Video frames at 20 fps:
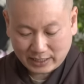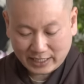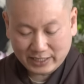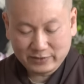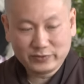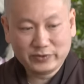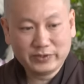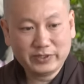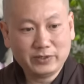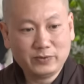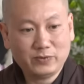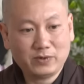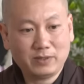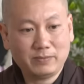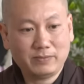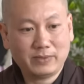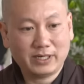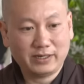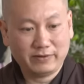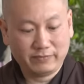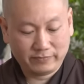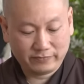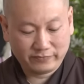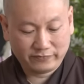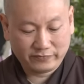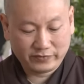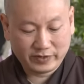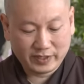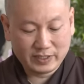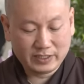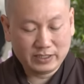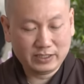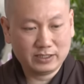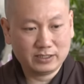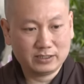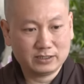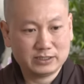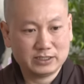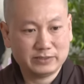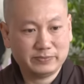I really want my friend
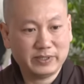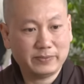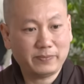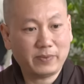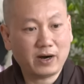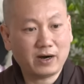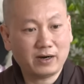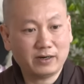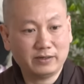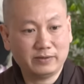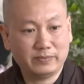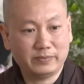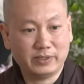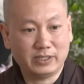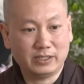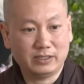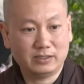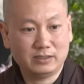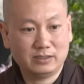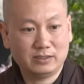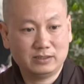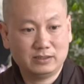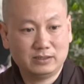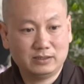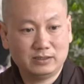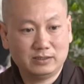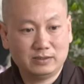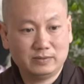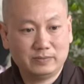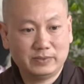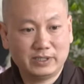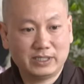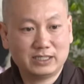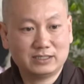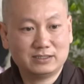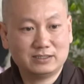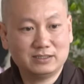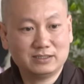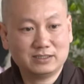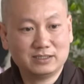here to be part of me,
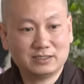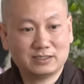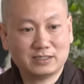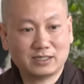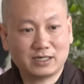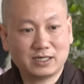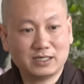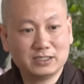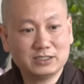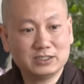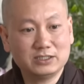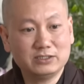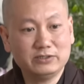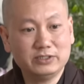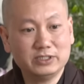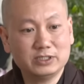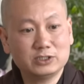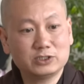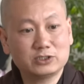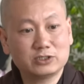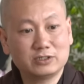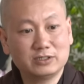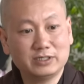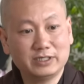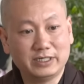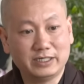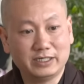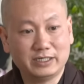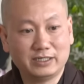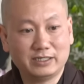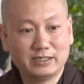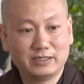because this is a continuing journey